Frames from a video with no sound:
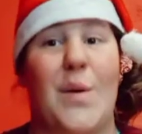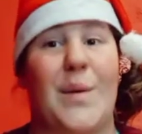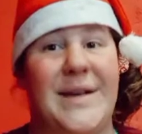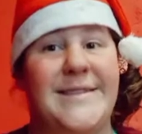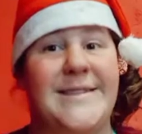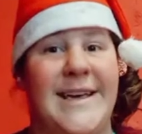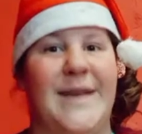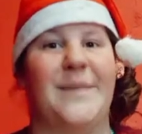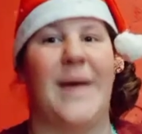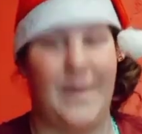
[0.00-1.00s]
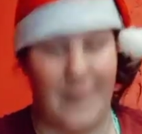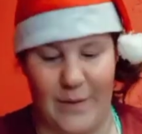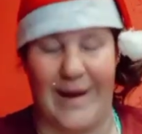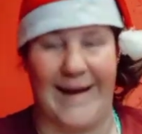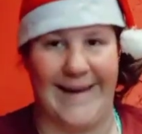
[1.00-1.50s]
we'll see. Maybe
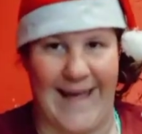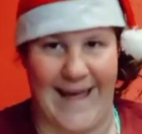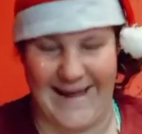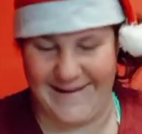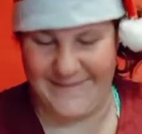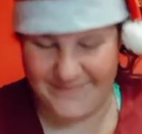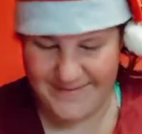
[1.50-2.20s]
one day.